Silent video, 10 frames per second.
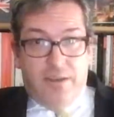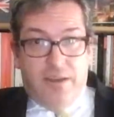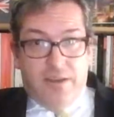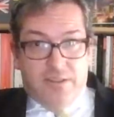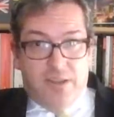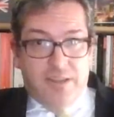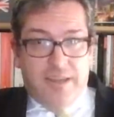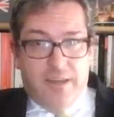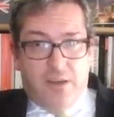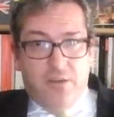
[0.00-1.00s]
uh, studying
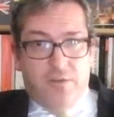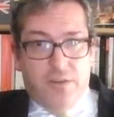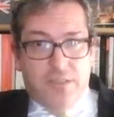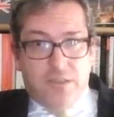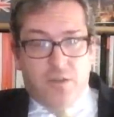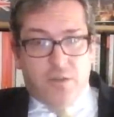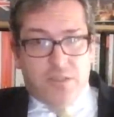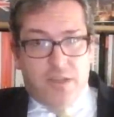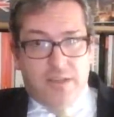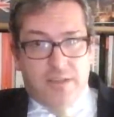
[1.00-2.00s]
in our universities who are
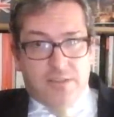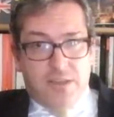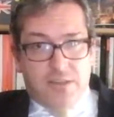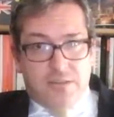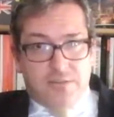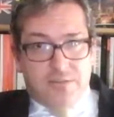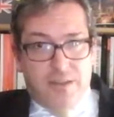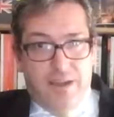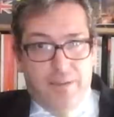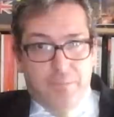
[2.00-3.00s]
studying certain
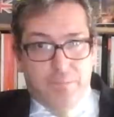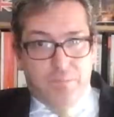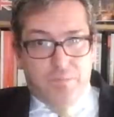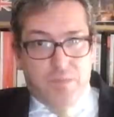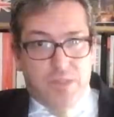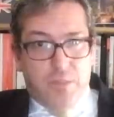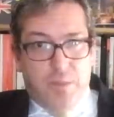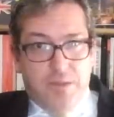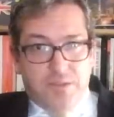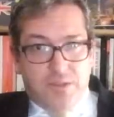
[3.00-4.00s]
um,
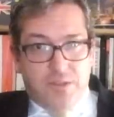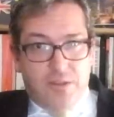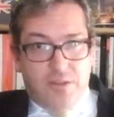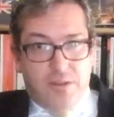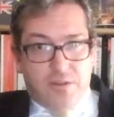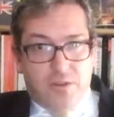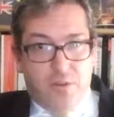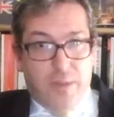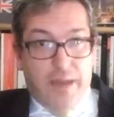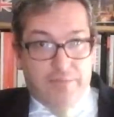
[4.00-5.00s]
disciplines that that could
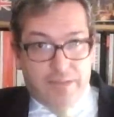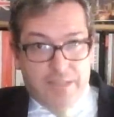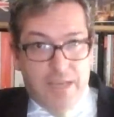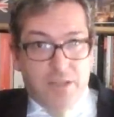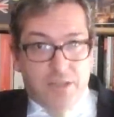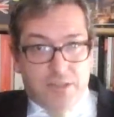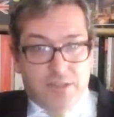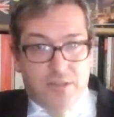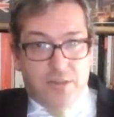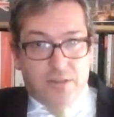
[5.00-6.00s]
be advantageous
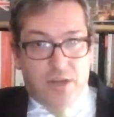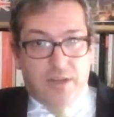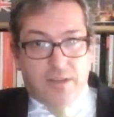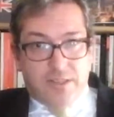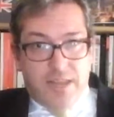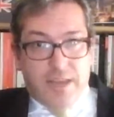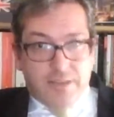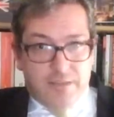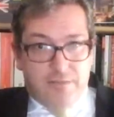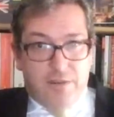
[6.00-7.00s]
to the Chinese
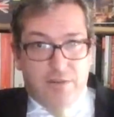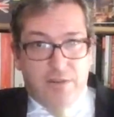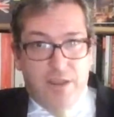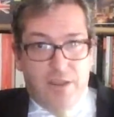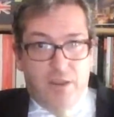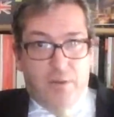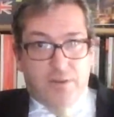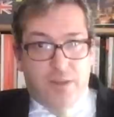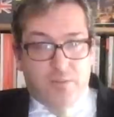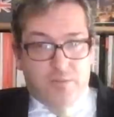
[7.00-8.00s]
state in you know in
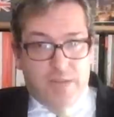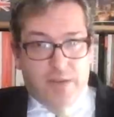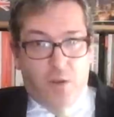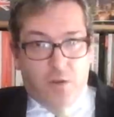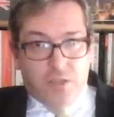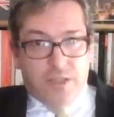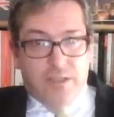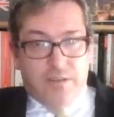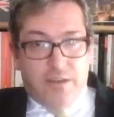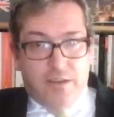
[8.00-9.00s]
terms of technology
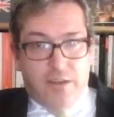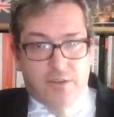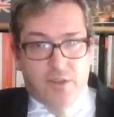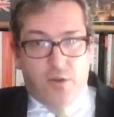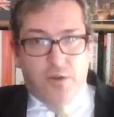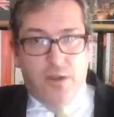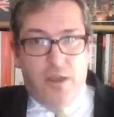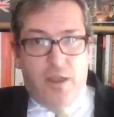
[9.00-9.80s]
and and, and so on.